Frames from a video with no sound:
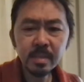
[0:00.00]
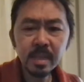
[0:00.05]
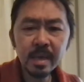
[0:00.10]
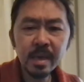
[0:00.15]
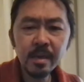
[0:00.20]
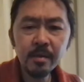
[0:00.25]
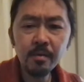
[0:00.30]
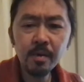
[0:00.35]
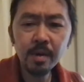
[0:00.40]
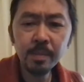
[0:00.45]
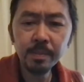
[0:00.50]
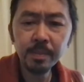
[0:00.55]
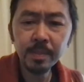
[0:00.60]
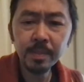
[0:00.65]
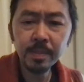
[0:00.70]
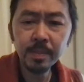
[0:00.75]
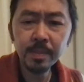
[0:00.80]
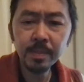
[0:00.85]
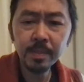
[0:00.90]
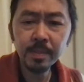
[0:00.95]
And
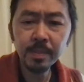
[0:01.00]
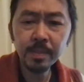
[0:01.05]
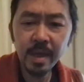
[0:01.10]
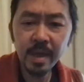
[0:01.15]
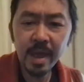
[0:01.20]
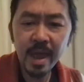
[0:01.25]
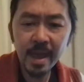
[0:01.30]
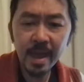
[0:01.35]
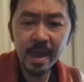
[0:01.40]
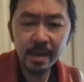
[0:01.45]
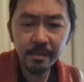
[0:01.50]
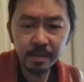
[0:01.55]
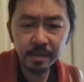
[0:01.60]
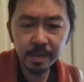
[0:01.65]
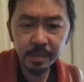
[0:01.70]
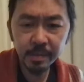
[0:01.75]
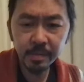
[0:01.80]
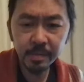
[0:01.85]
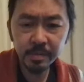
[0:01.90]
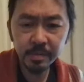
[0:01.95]
what average people
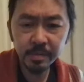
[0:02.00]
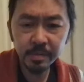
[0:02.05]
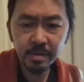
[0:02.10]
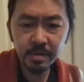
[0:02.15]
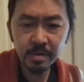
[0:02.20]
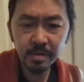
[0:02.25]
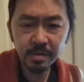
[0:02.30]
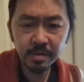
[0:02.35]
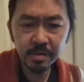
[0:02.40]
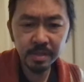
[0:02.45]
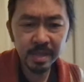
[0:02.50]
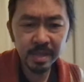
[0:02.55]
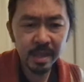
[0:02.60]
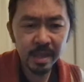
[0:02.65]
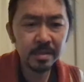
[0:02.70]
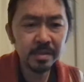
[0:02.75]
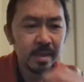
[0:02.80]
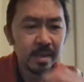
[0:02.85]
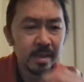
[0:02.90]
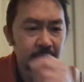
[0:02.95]
don't understand is
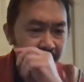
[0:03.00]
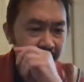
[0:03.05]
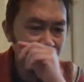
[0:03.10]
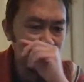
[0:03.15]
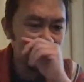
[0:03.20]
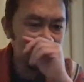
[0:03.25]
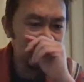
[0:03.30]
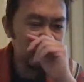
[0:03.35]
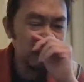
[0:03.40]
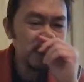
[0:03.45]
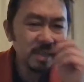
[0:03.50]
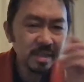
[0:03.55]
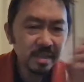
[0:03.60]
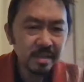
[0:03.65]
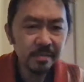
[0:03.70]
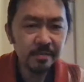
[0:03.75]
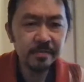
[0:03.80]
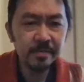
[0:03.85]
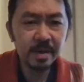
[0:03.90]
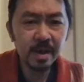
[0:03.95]
they
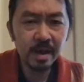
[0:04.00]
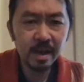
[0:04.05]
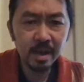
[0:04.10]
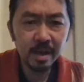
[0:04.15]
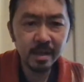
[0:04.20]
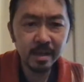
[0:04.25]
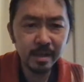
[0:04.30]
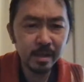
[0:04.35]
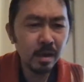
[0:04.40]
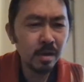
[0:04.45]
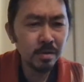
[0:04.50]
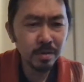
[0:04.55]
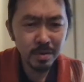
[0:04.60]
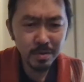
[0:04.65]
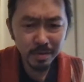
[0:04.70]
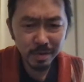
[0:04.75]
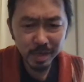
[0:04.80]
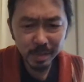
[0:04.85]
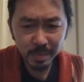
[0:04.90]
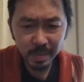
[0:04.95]
justify, like, oh
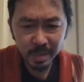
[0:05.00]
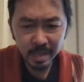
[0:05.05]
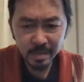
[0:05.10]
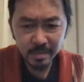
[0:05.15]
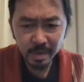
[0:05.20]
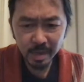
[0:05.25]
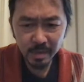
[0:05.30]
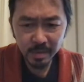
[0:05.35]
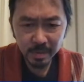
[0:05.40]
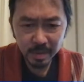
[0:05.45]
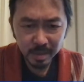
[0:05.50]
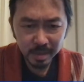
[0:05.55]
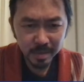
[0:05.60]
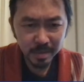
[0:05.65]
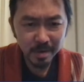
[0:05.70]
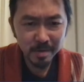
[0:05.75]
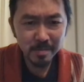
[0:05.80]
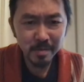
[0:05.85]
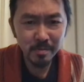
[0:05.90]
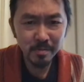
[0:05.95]
no, these Beanie Babies are
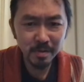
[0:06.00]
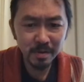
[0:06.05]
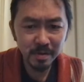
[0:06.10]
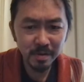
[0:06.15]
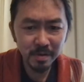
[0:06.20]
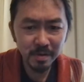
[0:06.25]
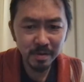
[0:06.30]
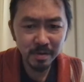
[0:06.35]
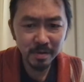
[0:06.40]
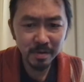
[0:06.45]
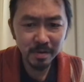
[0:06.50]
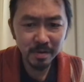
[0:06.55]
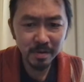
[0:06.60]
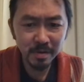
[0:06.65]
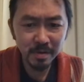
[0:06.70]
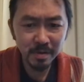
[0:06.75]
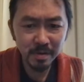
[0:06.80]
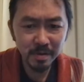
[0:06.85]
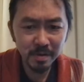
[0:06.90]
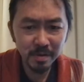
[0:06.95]
gonna be worth something.
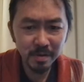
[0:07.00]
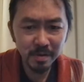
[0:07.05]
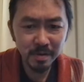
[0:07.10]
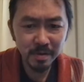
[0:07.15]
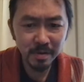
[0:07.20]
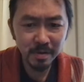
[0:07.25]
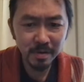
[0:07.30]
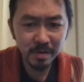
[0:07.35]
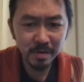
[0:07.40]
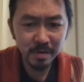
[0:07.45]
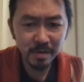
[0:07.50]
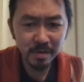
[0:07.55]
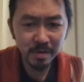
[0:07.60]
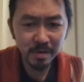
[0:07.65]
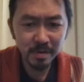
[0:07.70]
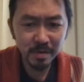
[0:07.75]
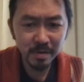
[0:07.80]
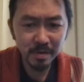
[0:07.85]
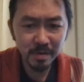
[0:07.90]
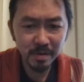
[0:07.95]
Oh no, this
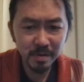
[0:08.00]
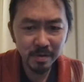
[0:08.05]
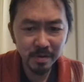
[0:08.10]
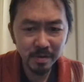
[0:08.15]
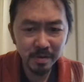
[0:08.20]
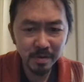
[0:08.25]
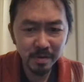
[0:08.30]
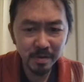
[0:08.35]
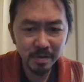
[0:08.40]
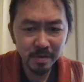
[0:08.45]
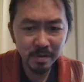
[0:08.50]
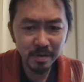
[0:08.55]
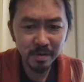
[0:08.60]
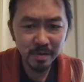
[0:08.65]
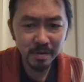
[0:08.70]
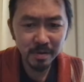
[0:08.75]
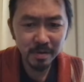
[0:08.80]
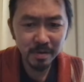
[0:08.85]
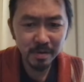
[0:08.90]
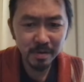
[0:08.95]
railroad train
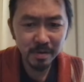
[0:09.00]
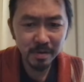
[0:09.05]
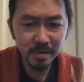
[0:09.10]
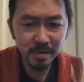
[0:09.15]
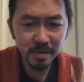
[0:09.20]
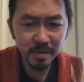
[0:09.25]
collection is